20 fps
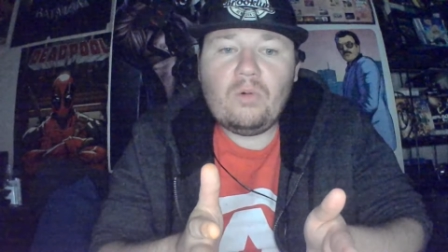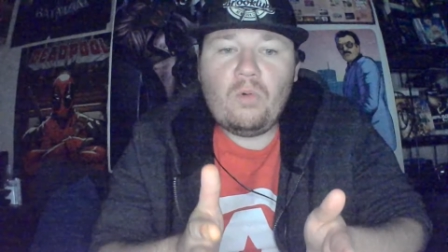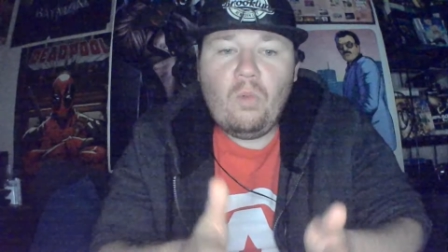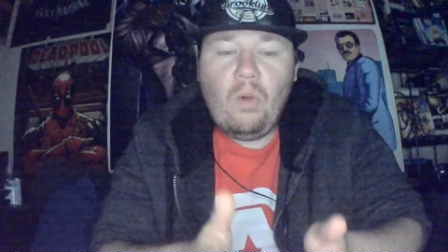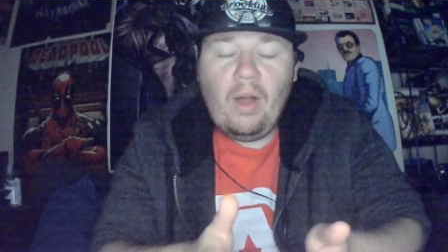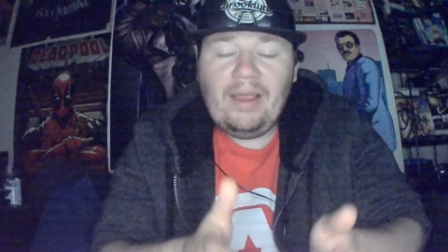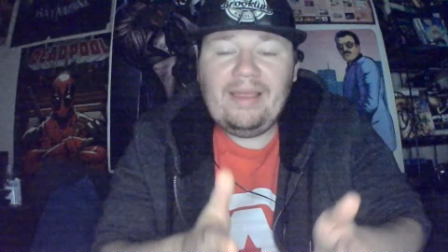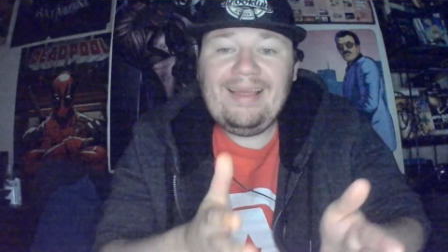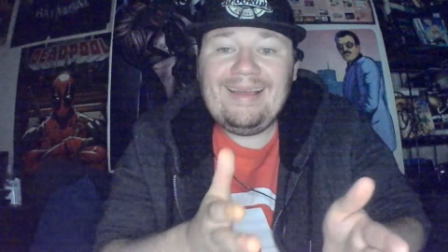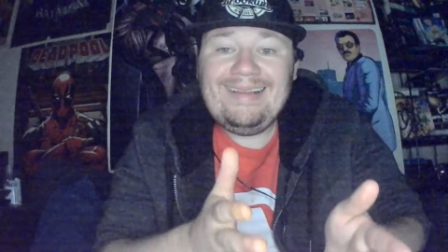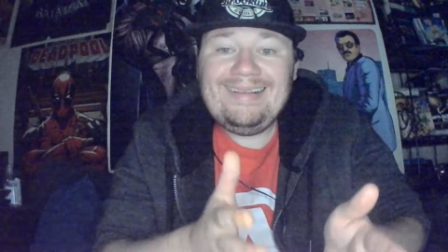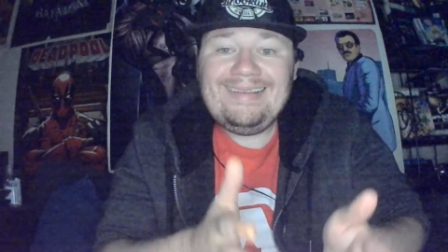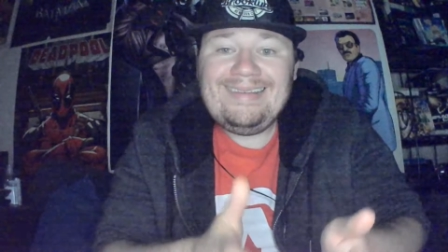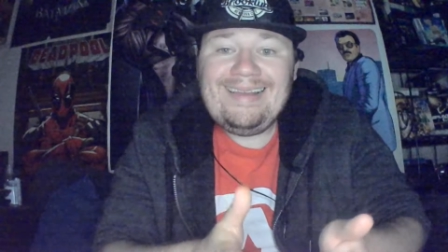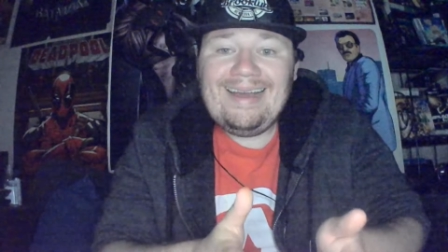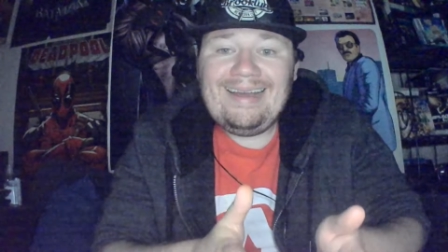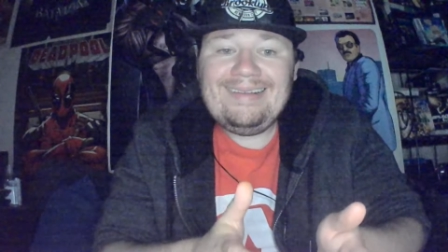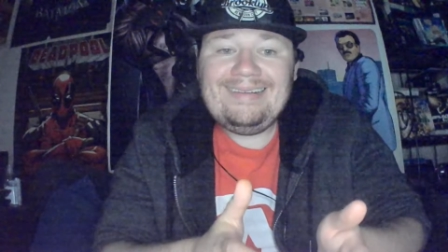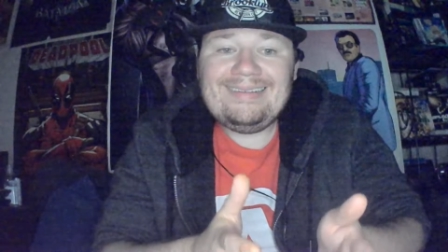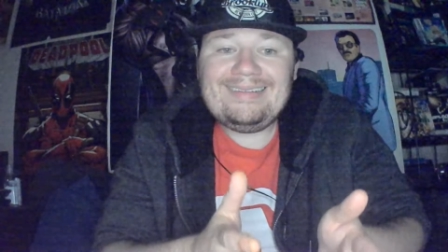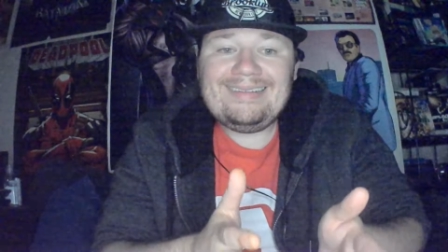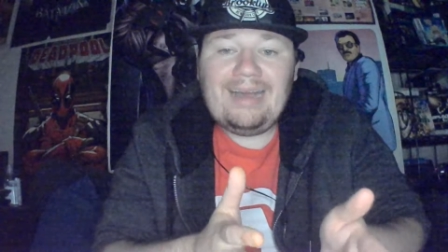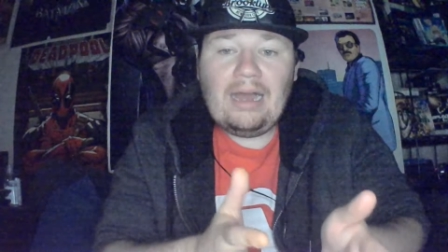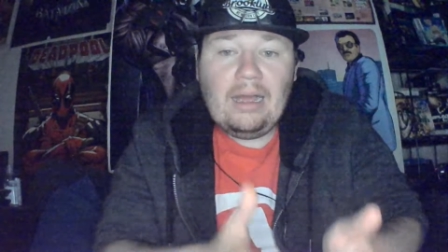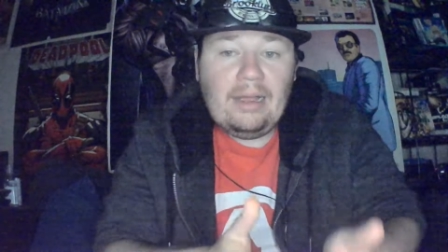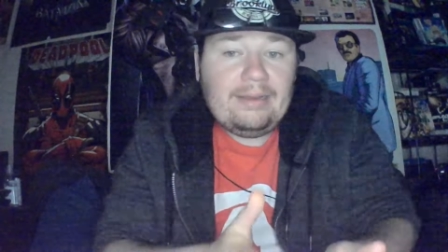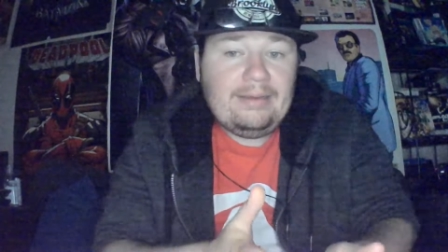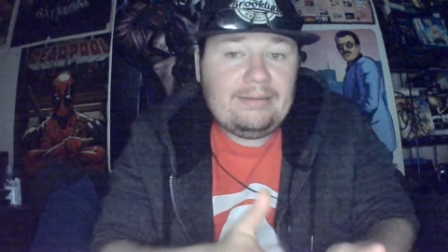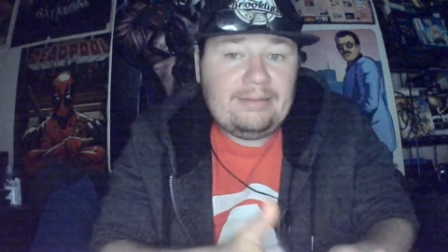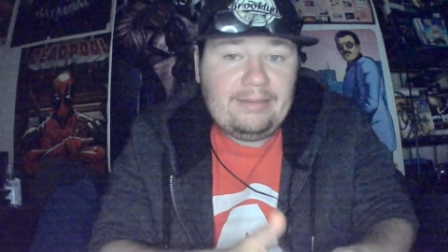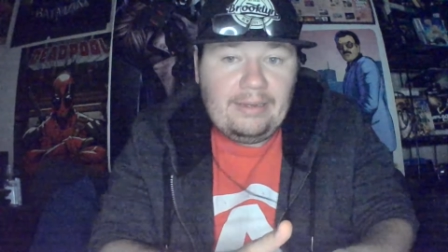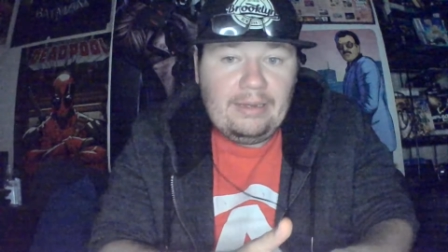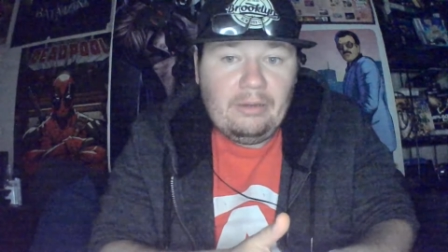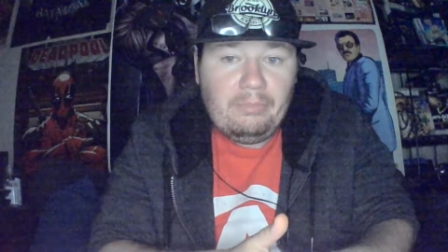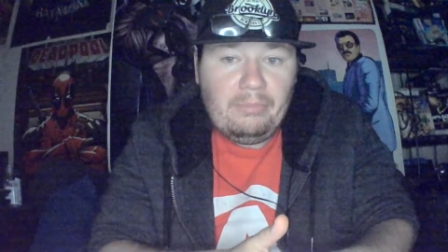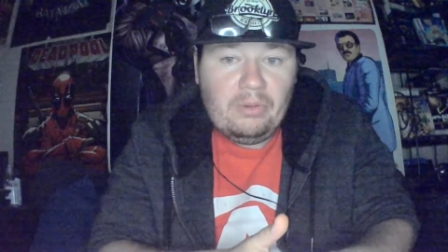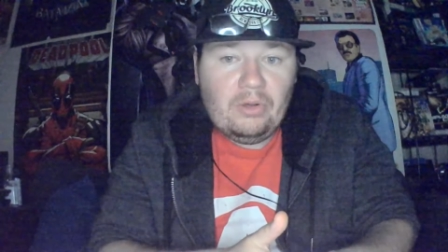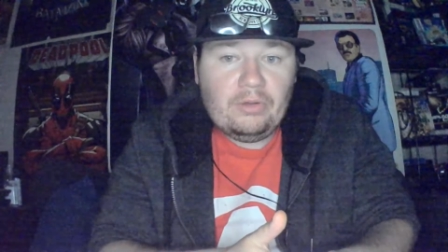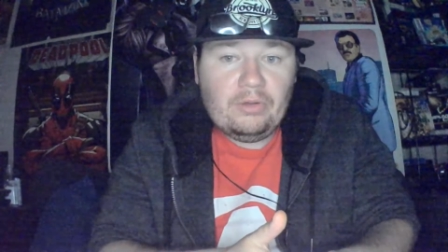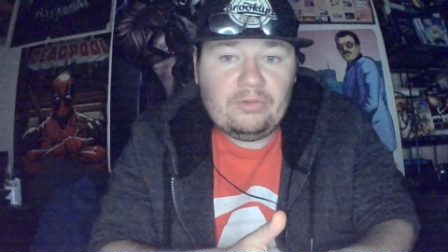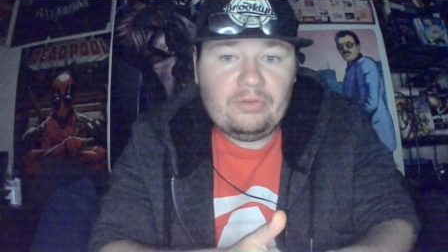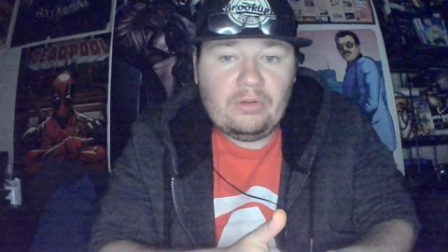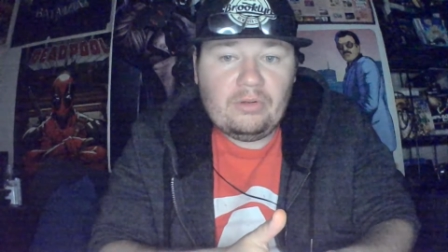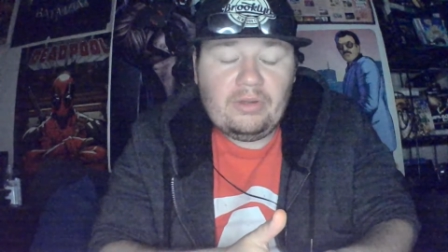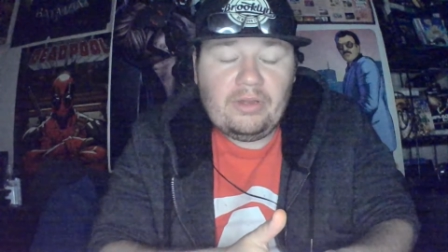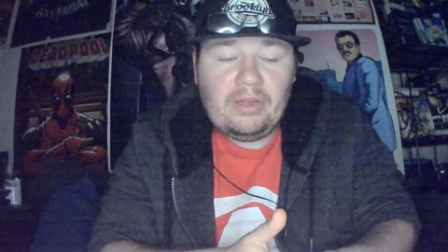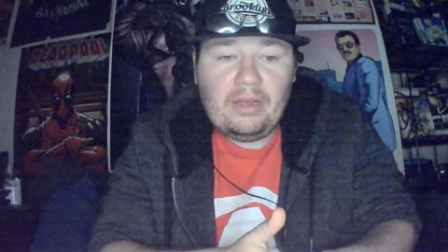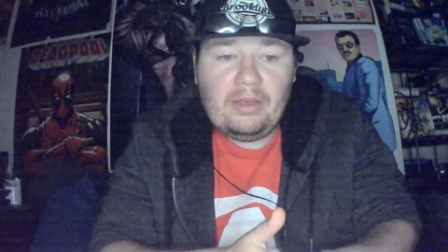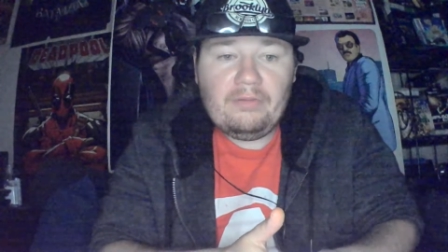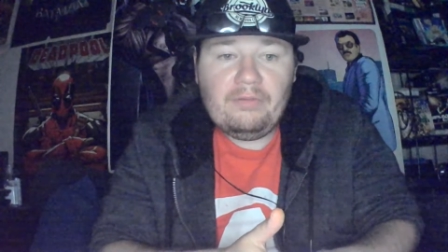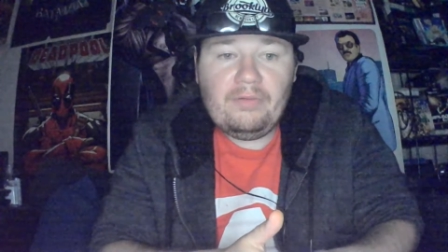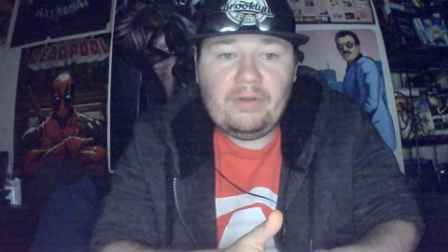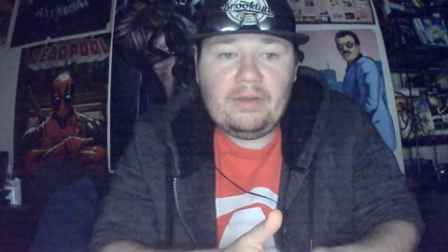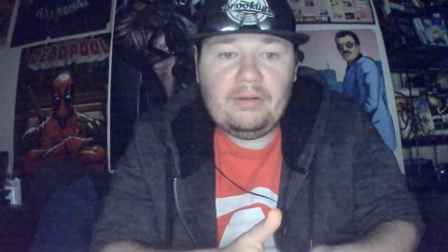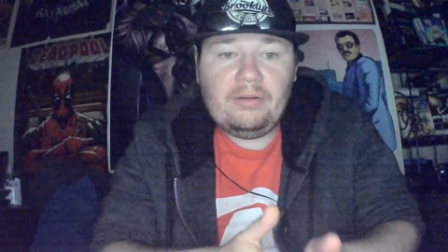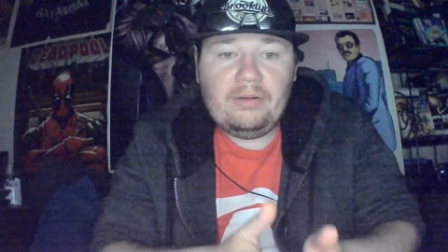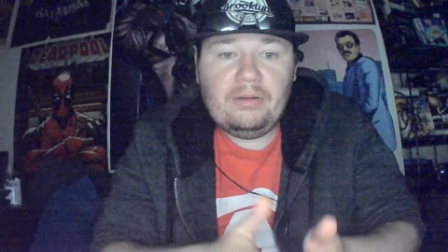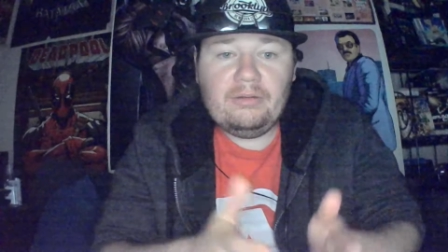quite a nice idea personally, I think.